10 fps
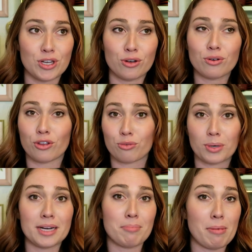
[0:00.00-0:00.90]
two to
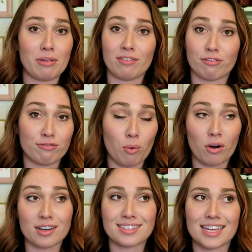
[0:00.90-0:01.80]
three, maybe even
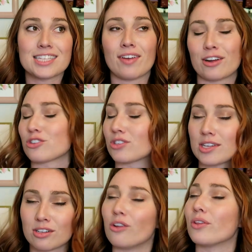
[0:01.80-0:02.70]
four sets of
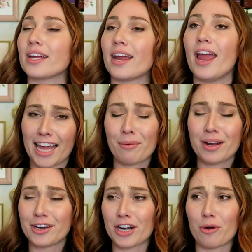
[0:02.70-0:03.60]
exercise clothing, and that
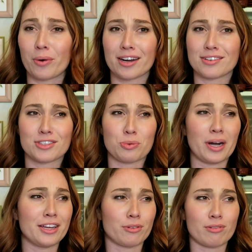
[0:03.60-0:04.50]
way you're not wearing
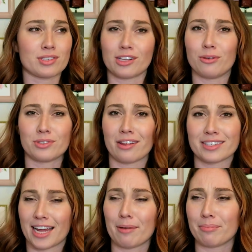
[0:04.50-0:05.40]
sweaty, gross clothes
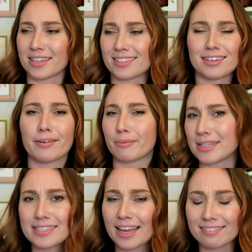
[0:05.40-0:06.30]
all the time, because no one
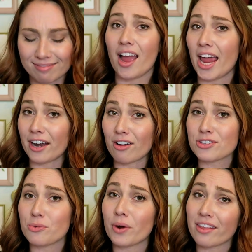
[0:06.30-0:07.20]
wants that. And
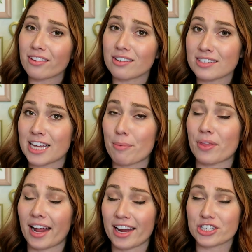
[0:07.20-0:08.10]
also one other little
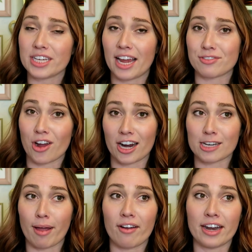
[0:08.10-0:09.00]
tip that I actually have
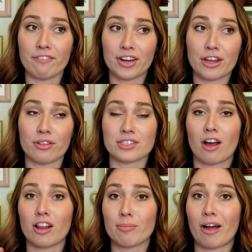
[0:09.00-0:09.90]
talked about in a video that's
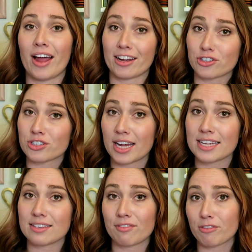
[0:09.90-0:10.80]
all about
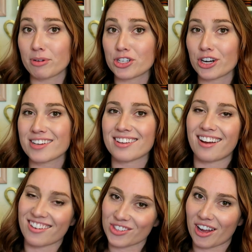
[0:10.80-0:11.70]
exercise for missionaries,
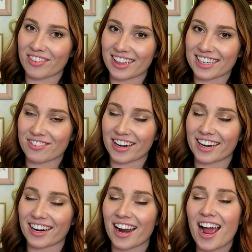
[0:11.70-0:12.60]
also have that linked right
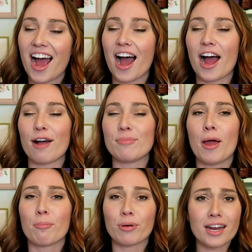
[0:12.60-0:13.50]
here,
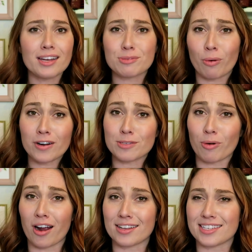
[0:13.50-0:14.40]
um, bring sports
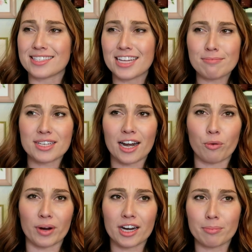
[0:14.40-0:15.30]
bras. It seems kind
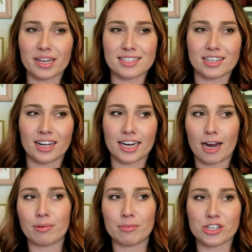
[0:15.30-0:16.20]
of weird because you're
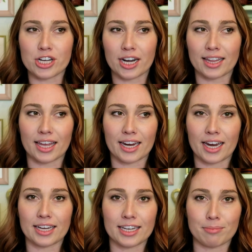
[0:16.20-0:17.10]
like, I'm a missionary, like
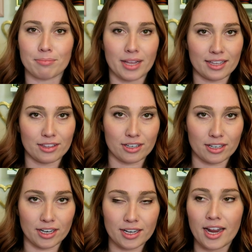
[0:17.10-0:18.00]
I need to like
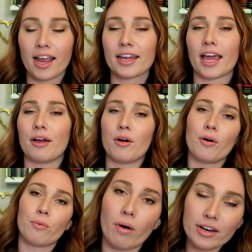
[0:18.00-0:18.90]
look good. Okay,
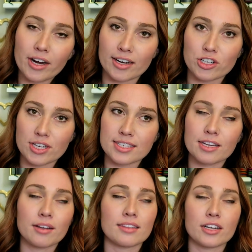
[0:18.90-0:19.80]
while you're
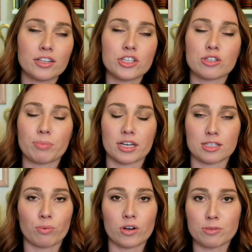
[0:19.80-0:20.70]
exercising, literally just bring
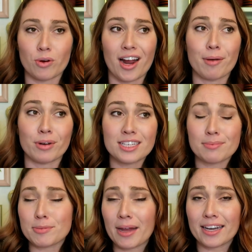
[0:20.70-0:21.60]
a sports bra and bring
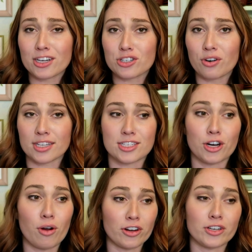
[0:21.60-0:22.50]
some spandex shorts
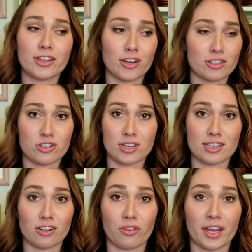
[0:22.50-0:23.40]
to go underneath your
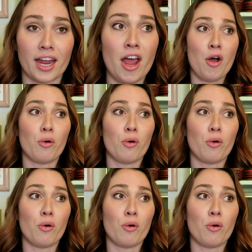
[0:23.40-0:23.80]
exercise clothing.